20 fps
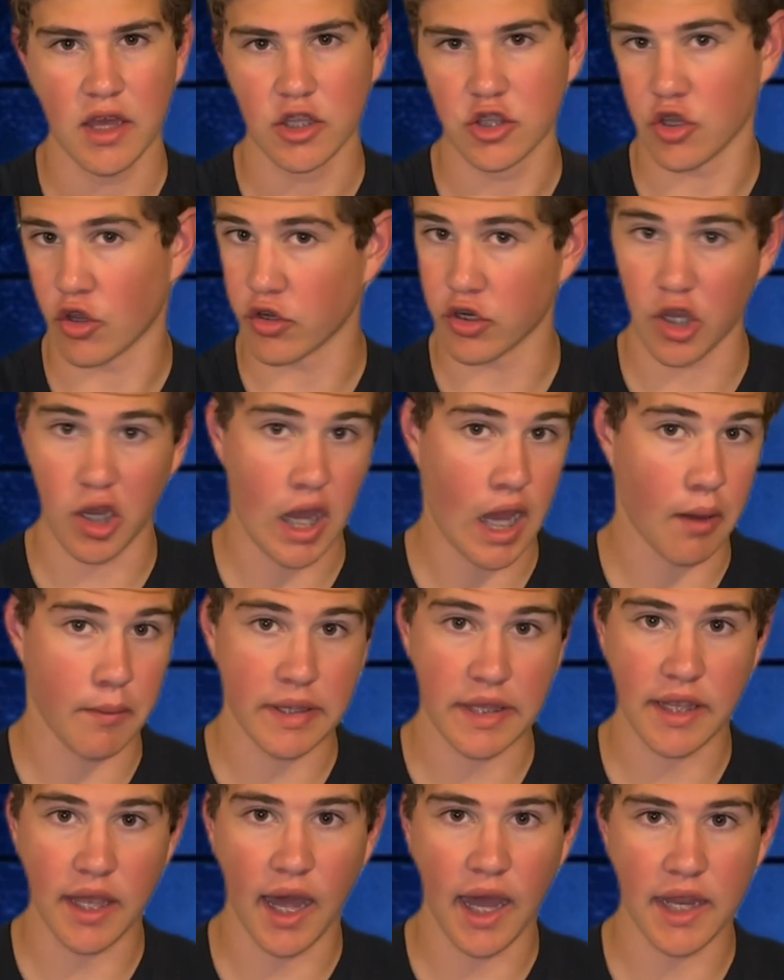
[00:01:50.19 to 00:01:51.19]
Don't know how
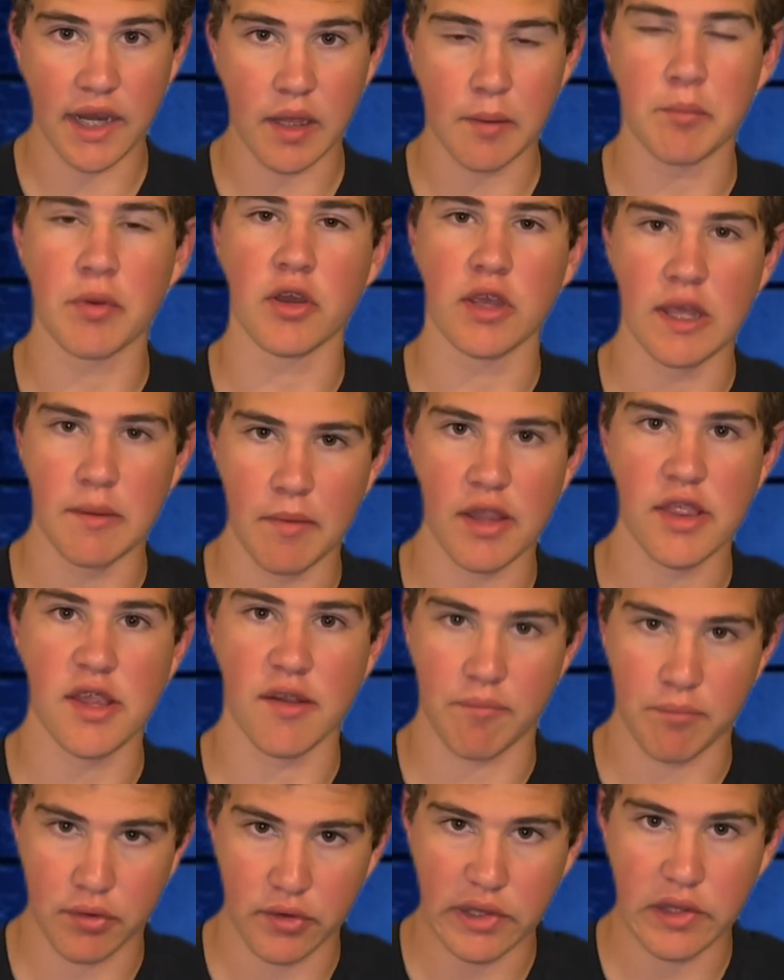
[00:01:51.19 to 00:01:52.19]
he got it, but he must
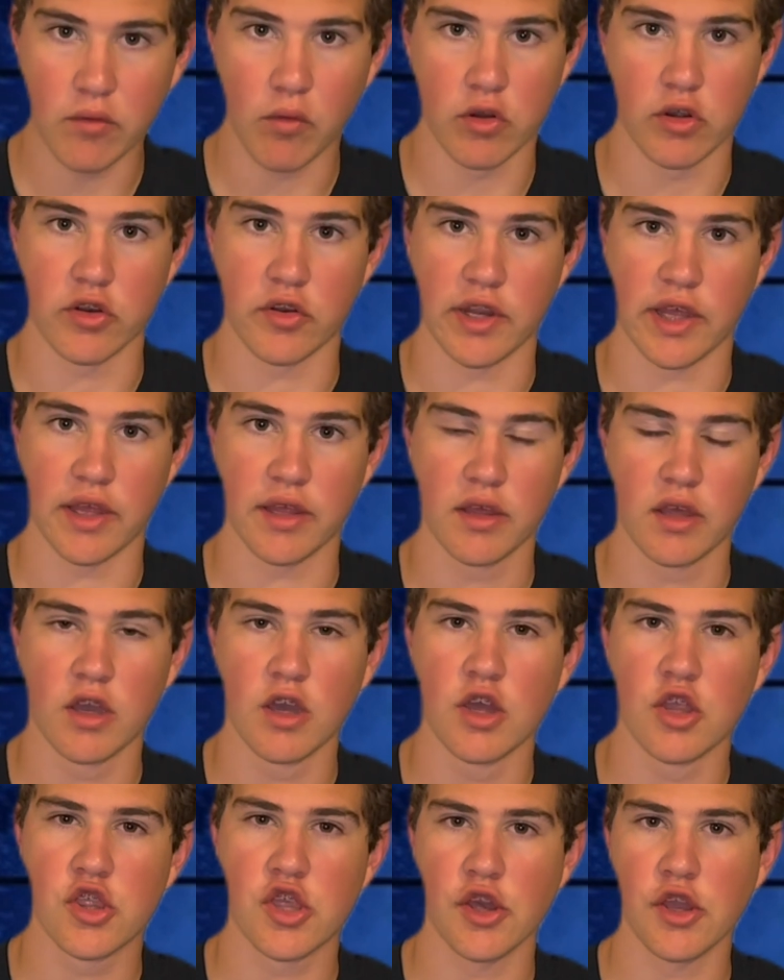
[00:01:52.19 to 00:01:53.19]
have pre-ordered it.
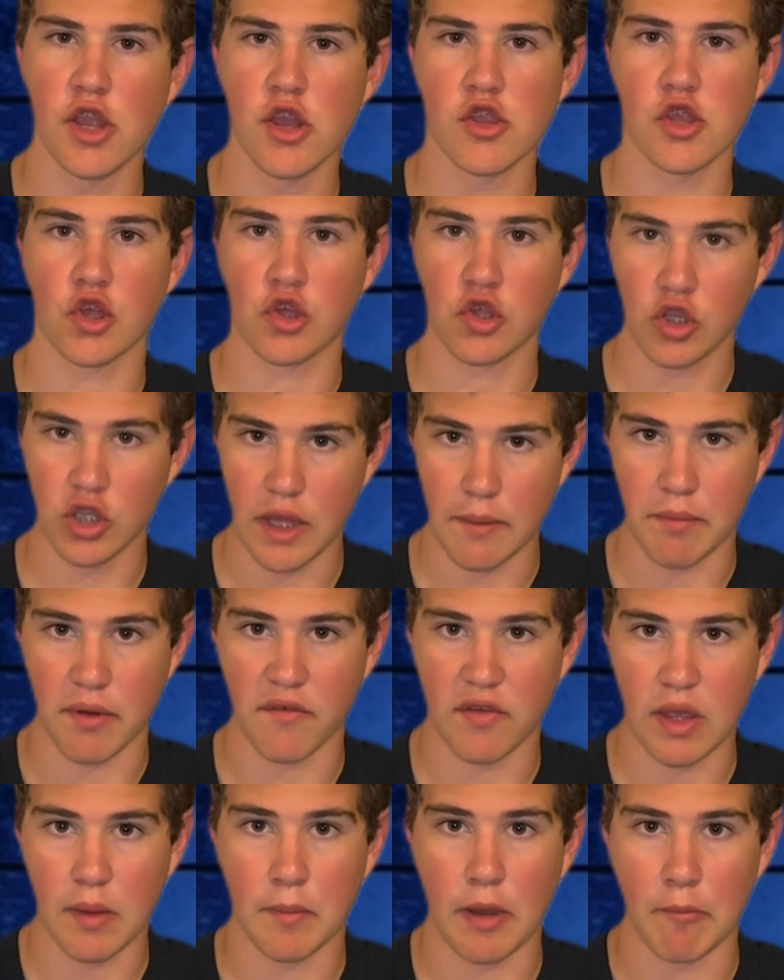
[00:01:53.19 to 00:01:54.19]
So here's a clip
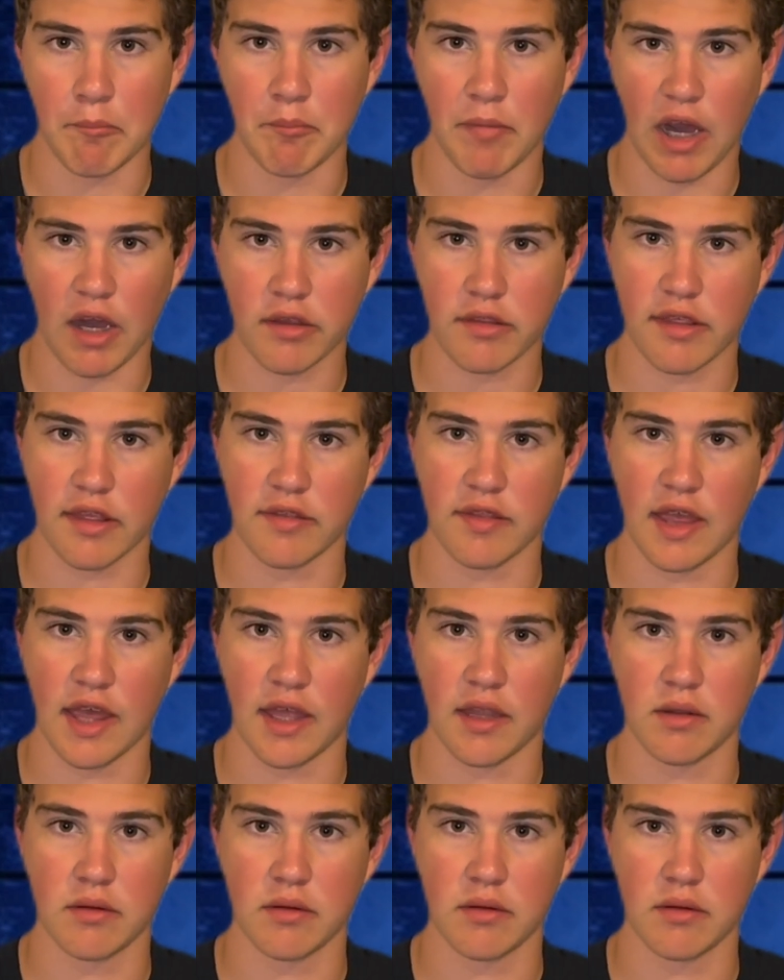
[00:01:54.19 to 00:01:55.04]
of him unboxing that